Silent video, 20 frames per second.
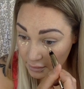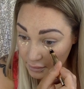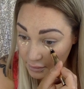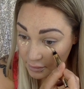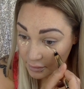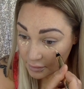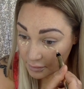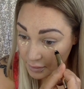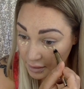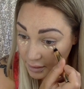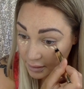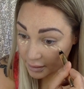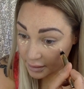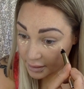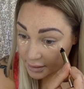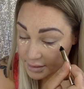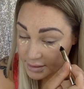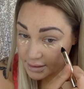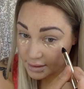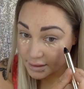under my
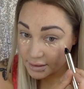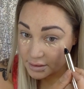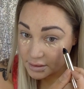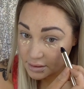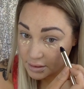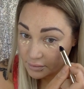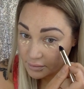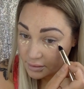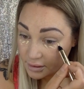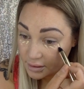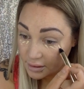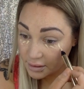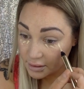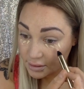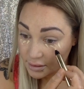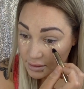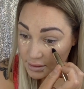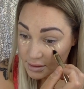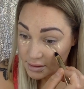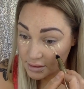eyes, and I don't think that
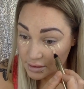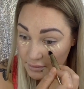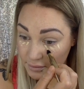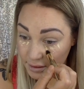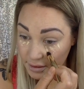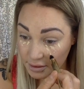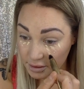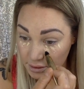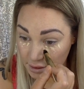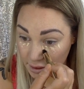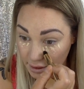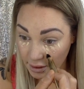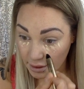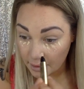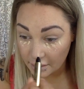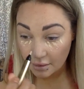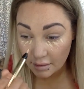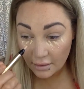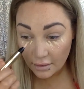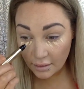this is the right
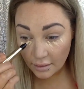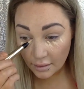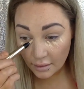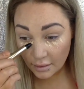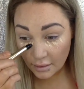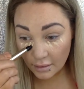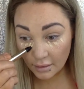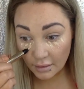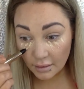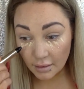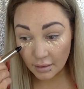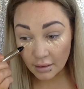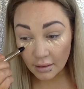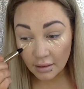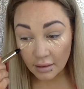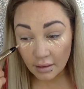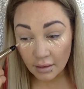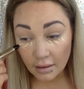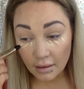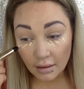shade.
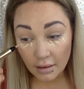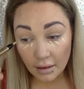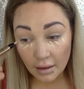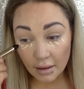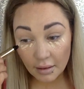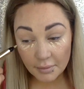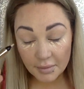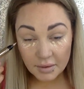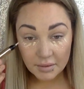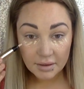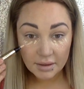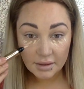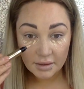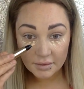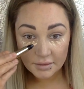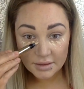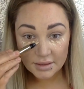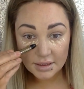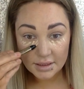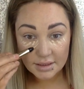You can
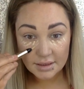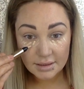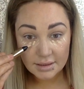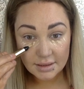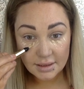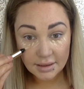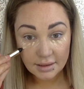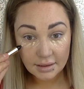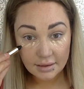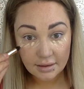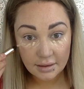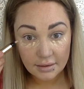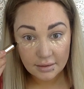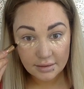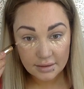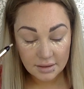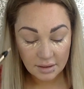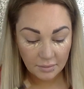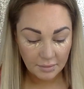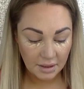use this stick
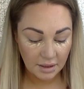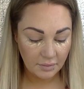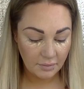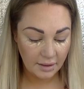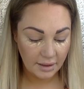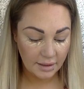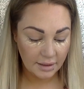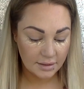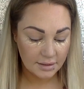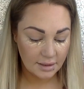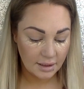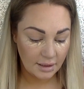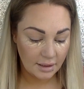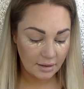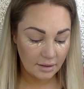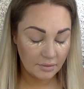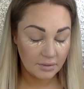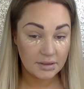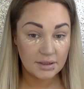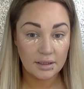so many ways, and I
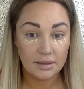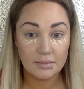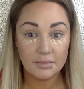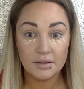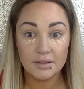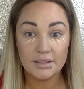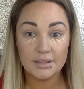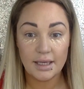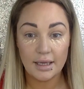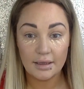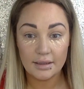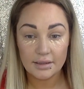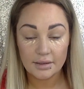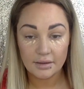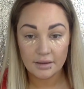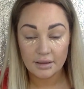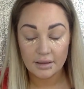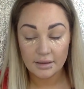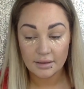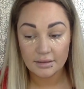know it's not the most
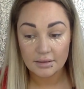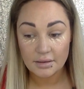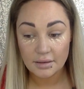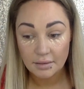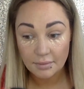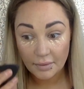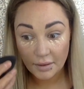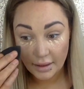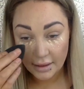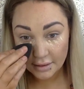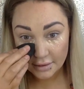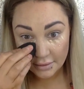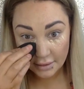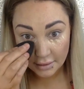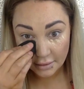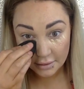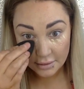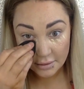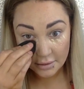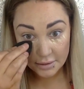sanitary thing to apply it
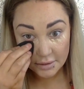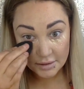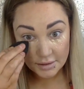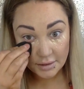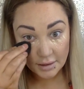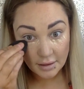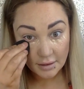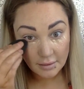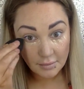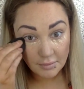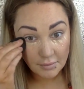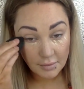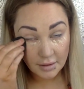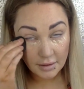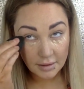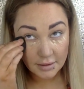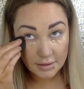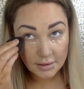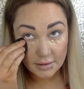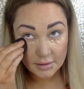directly to your skin, but
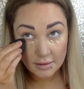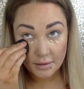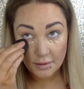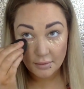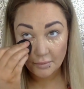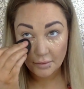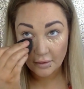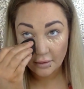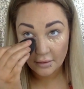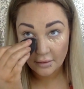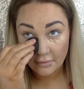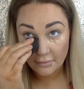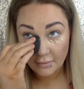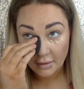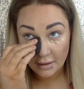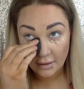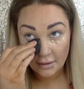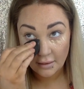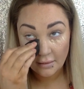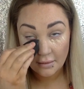this is not part of
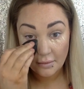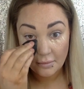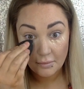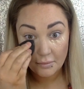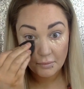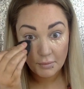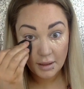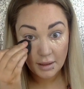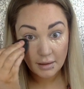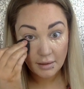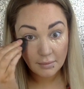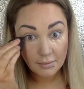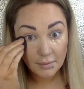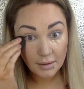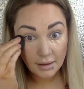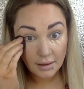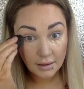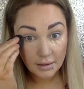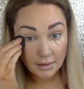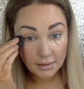my makeup
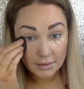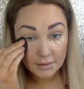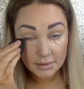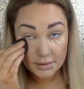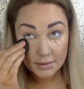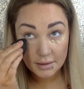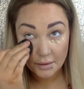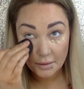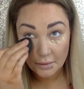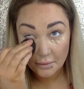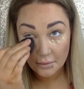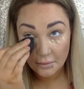kit, so